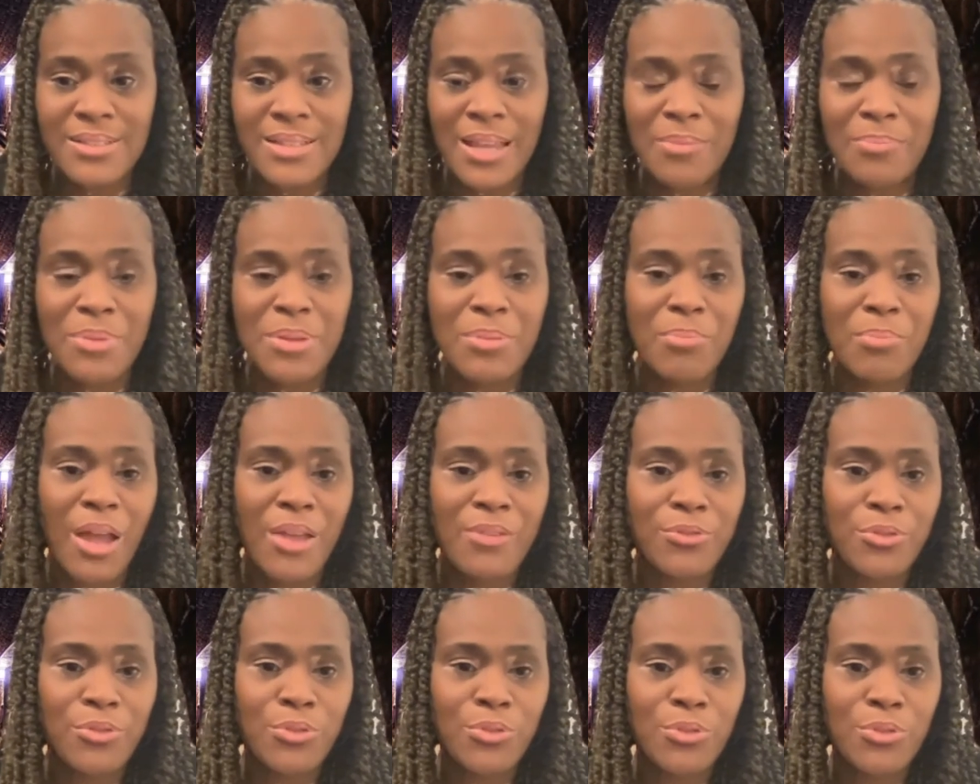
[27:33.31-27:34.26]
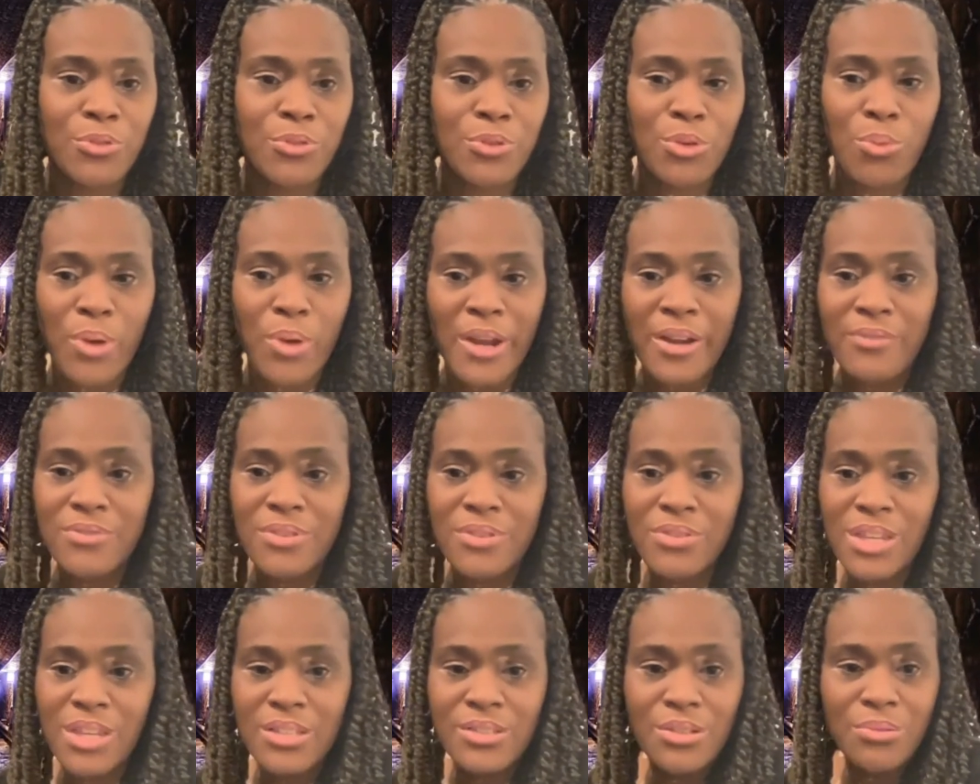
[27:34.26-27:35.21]
and be mindful and aware of the
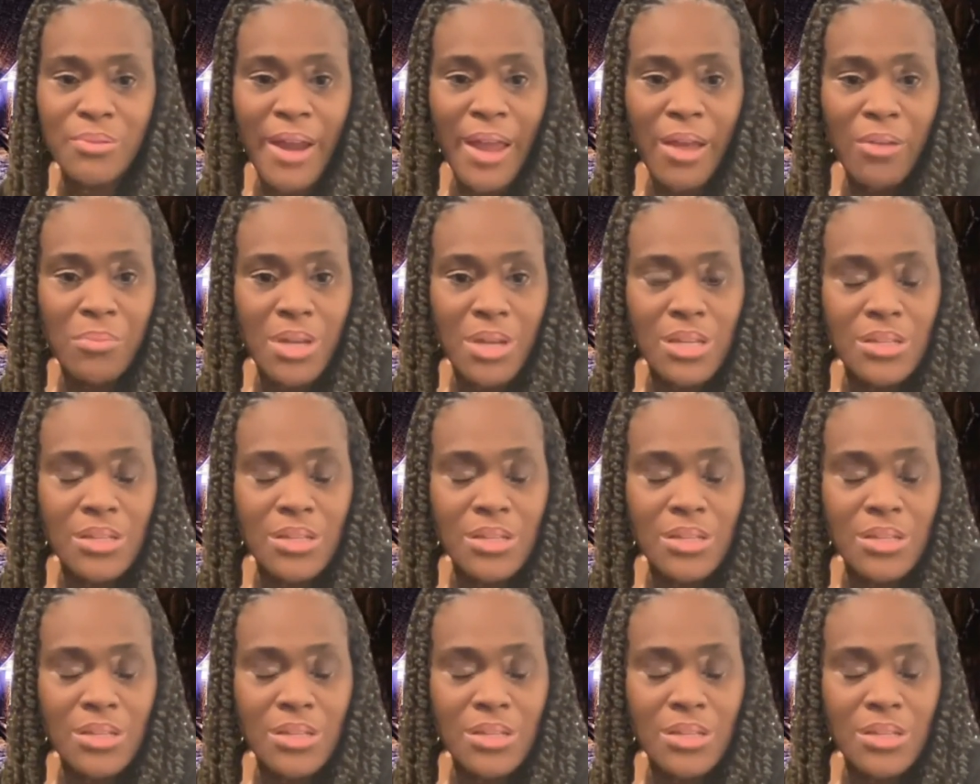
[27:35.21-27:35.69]
things around me.